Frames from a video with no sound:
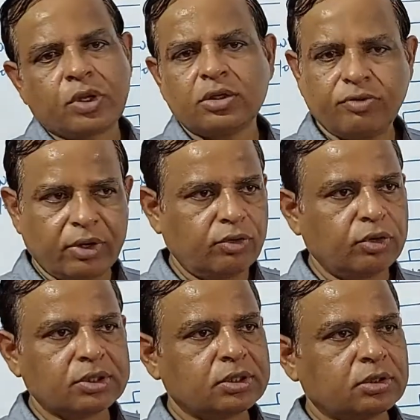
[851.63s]
so when you
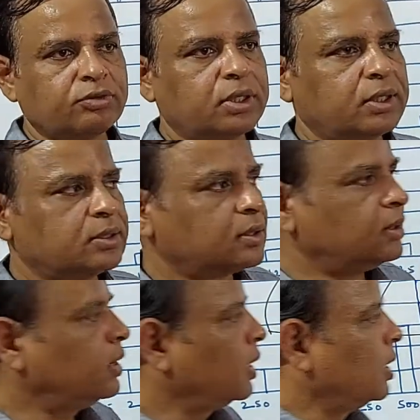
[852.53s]
listen to the word
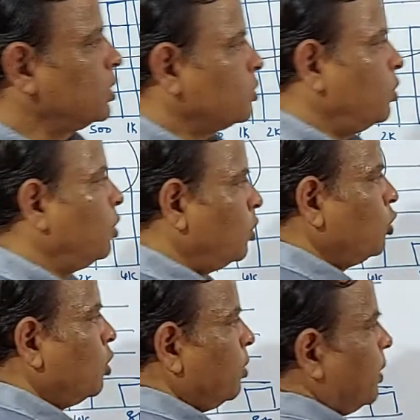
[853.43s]
digital, so you
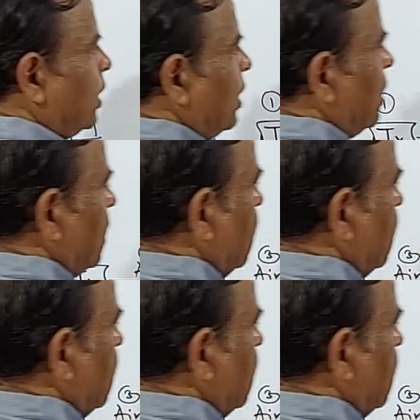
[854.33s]
will be